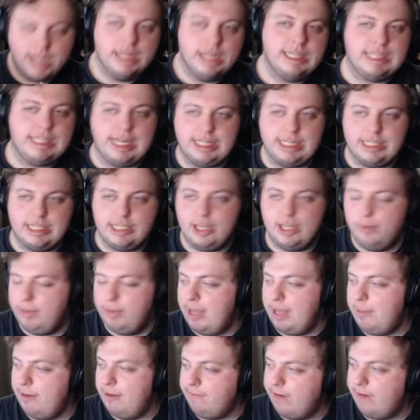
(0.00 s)
Excited to see you play,
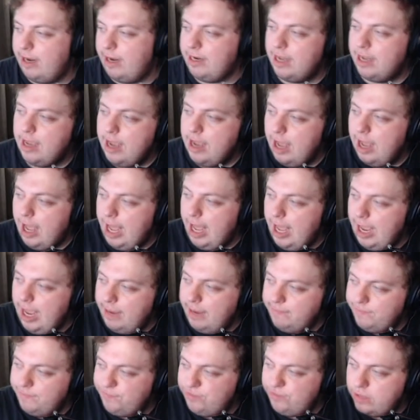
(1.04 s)
my friend.
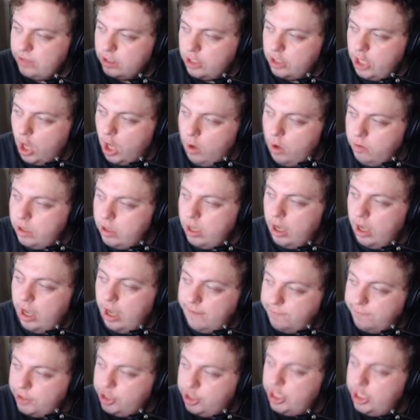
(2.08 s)

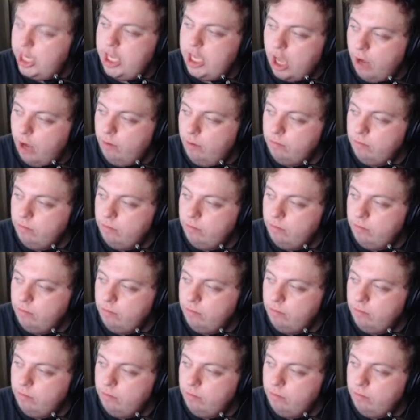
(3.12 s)
Vichico.